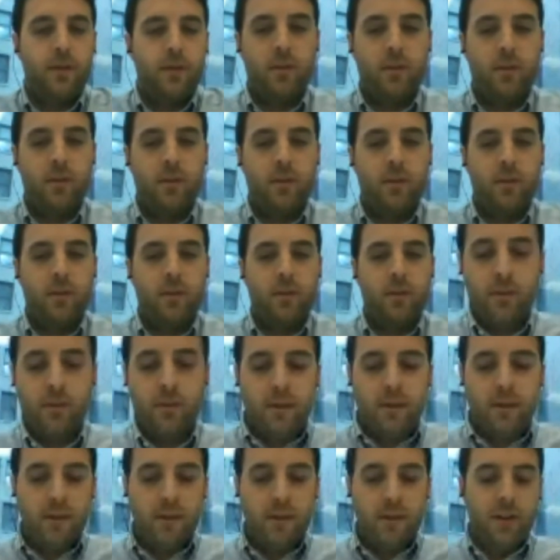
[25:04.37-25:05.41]
that you
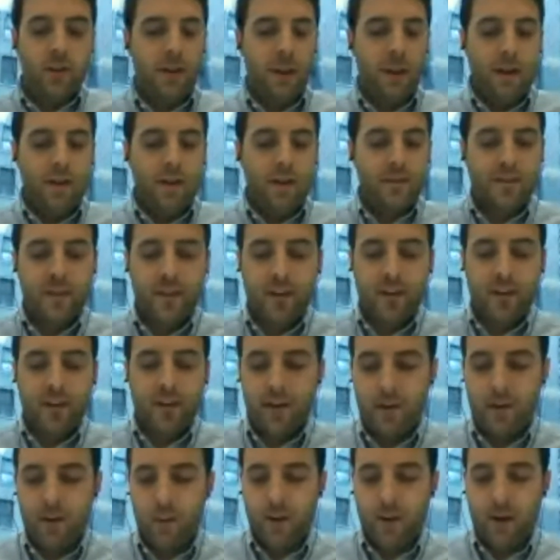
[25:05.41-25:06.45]
don't,
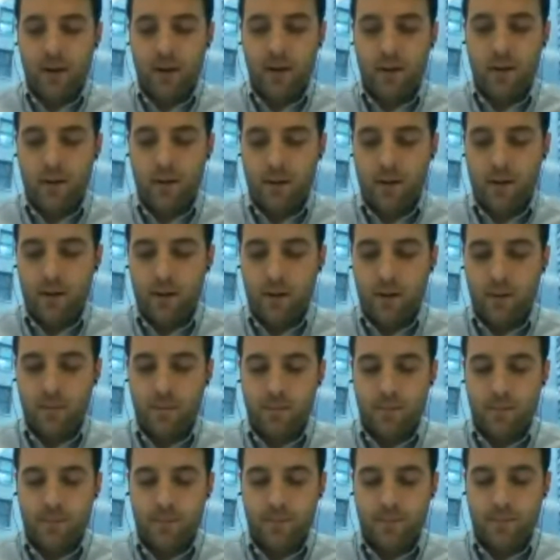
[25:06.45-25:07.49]
obviously you don't want to,
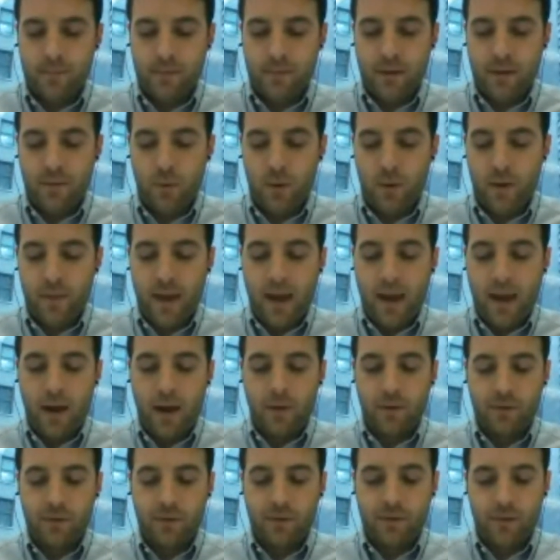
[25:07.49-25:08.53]
give away the
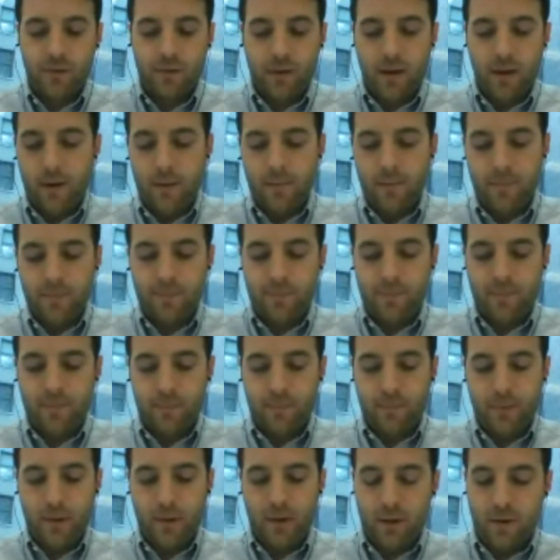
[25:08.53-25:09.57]
house,
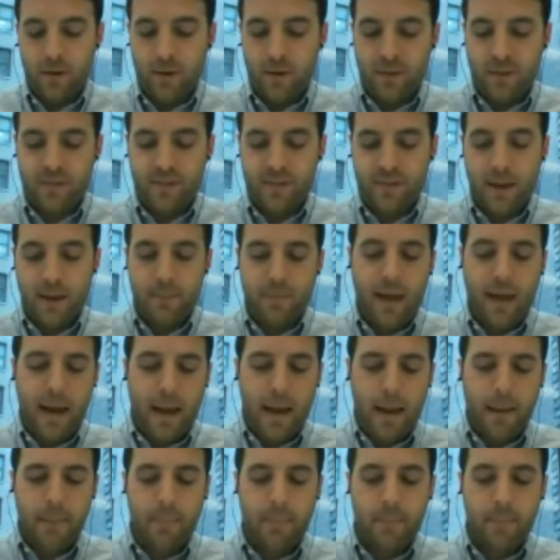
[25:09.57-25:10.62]
but at the same
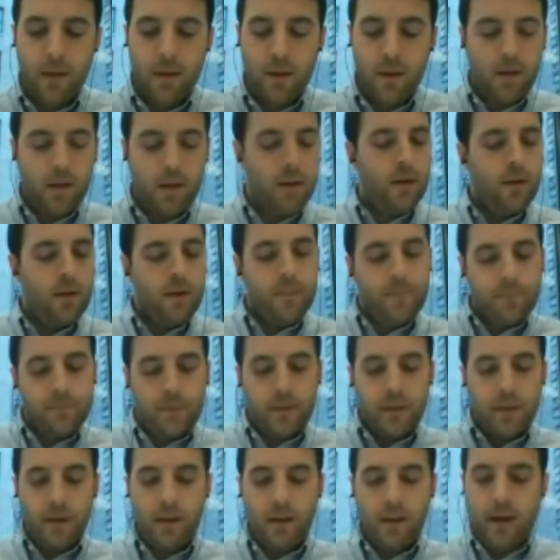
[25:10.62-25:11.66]
time,
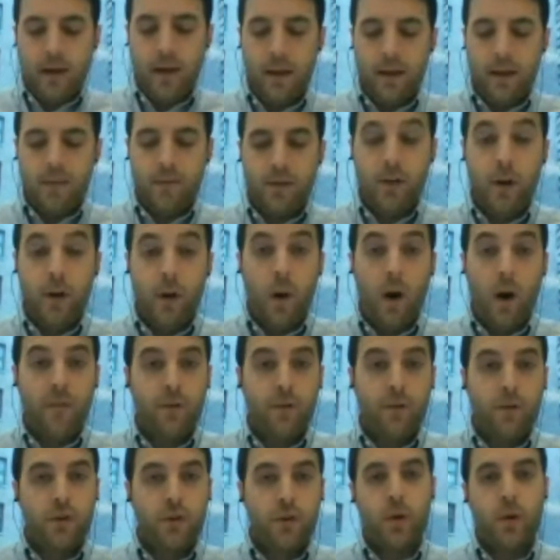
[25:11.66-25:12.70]

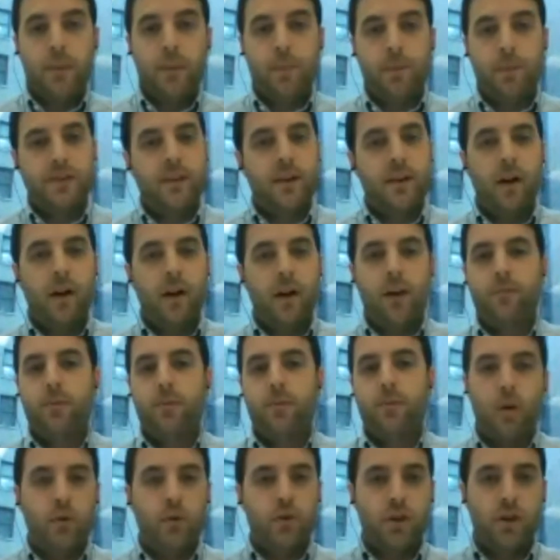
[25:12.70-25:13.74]
offer a 20% off
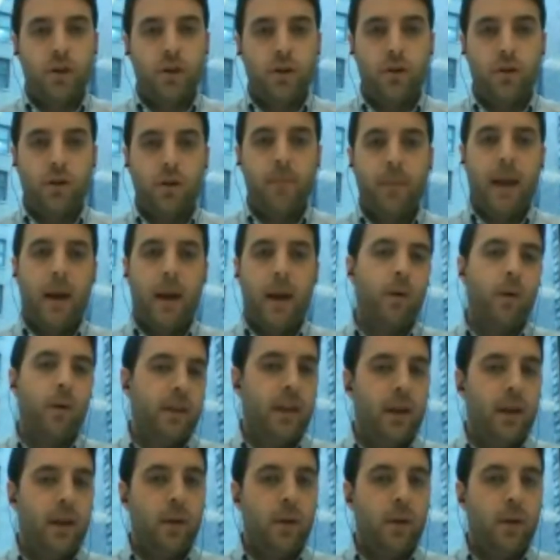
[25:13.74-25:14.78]
promotion or a buy one
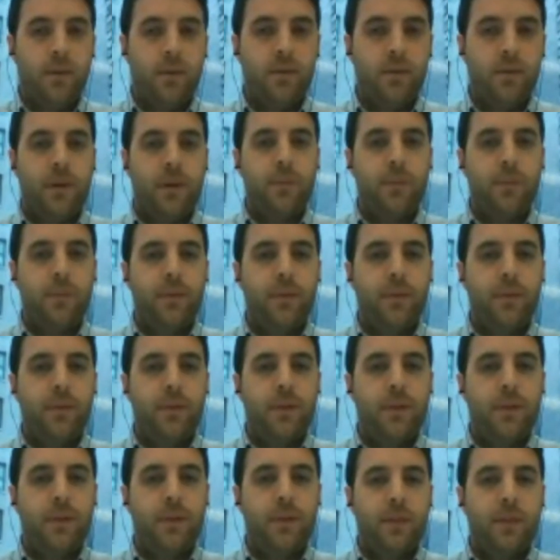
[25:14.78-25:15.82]
get one, something that
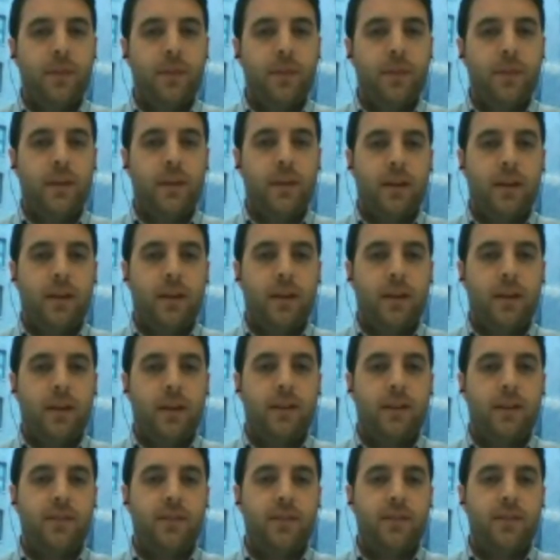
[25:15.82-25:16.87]
gets someone interested.
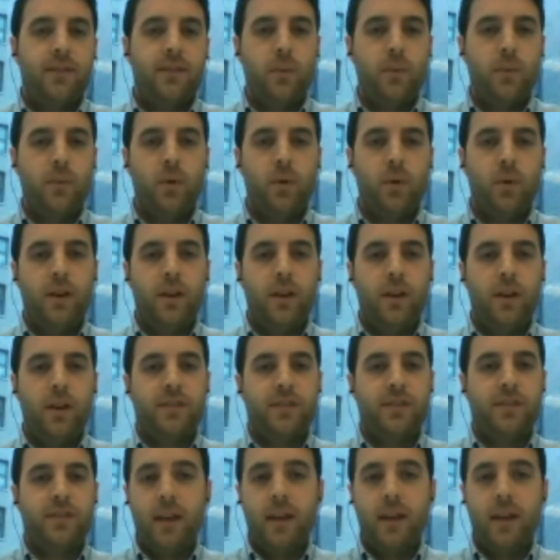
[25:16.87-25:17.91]
Because if your
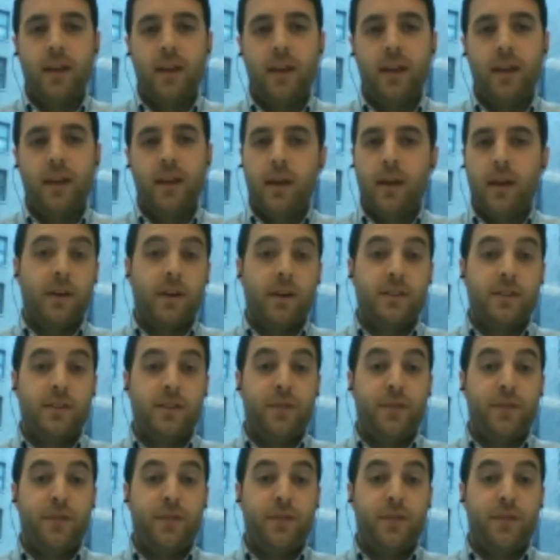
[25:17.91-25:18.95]
ad performs
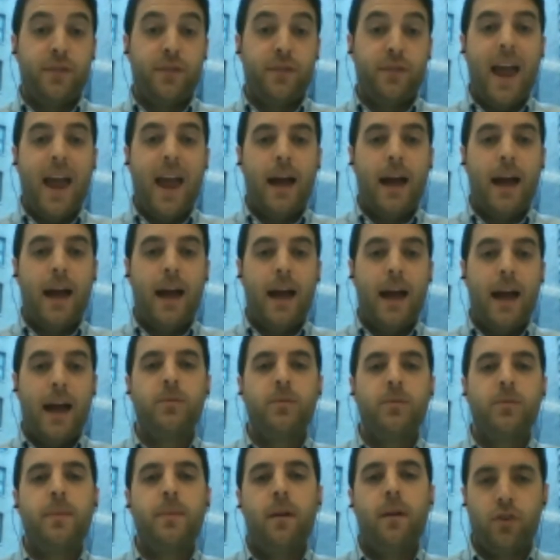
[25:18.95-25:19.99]
better, you can show that
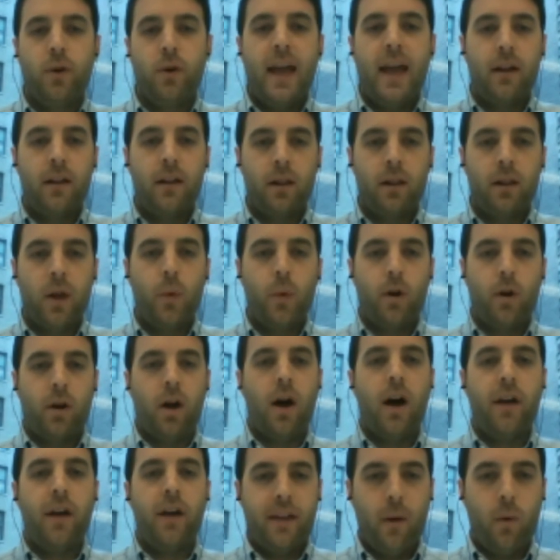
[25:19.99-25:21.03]
ad at a lower cost
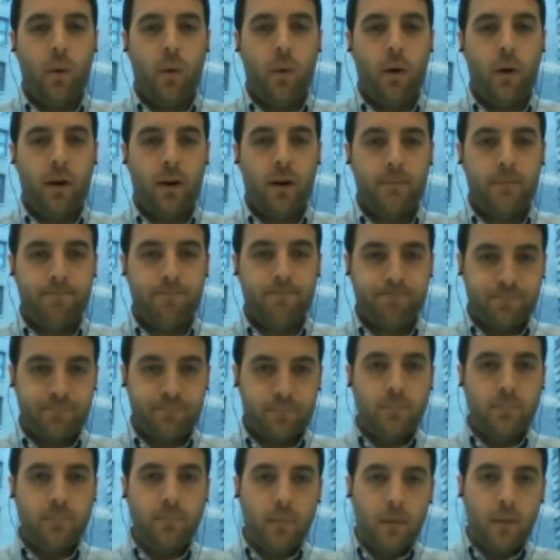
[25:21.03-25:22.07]
on our network.
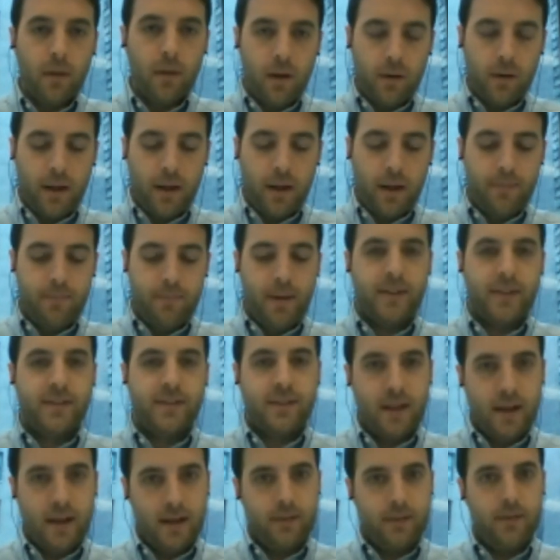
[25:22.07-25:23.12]
Okay,
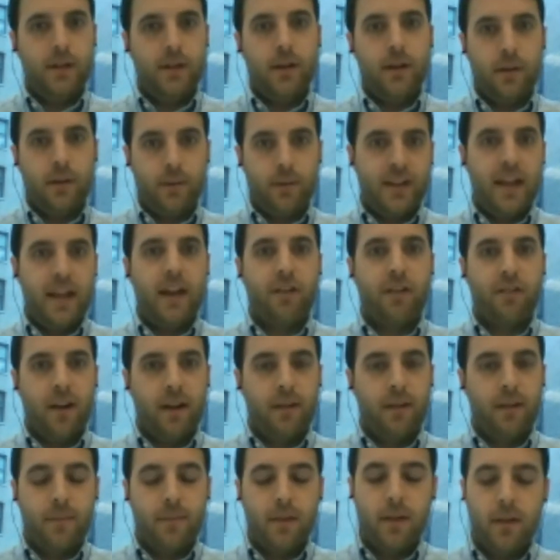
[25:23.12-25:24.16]
based on the take
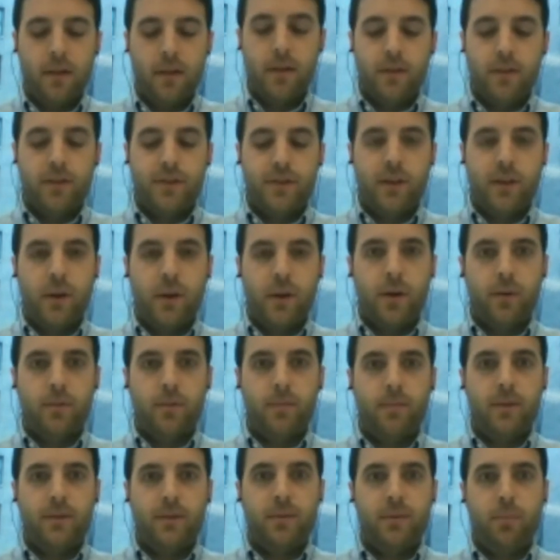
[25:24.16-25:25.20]
rate.
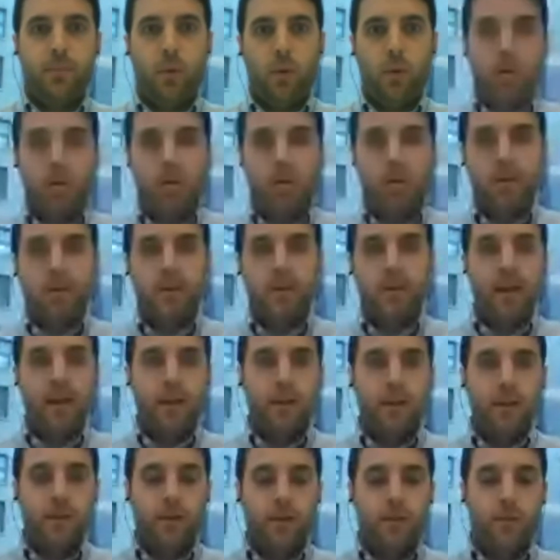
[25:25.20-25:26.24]
So it's important
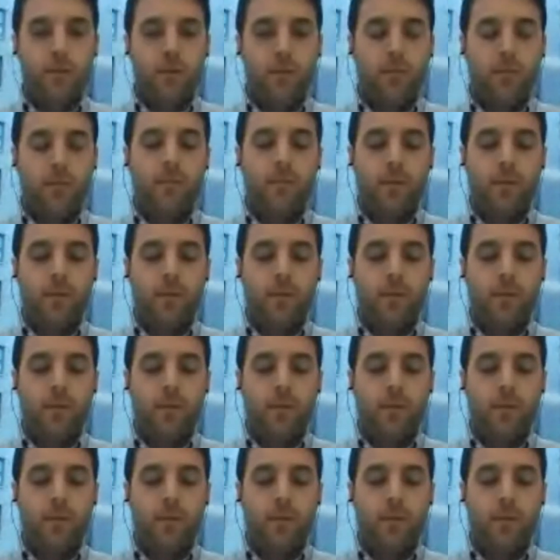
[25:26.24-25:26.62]
that you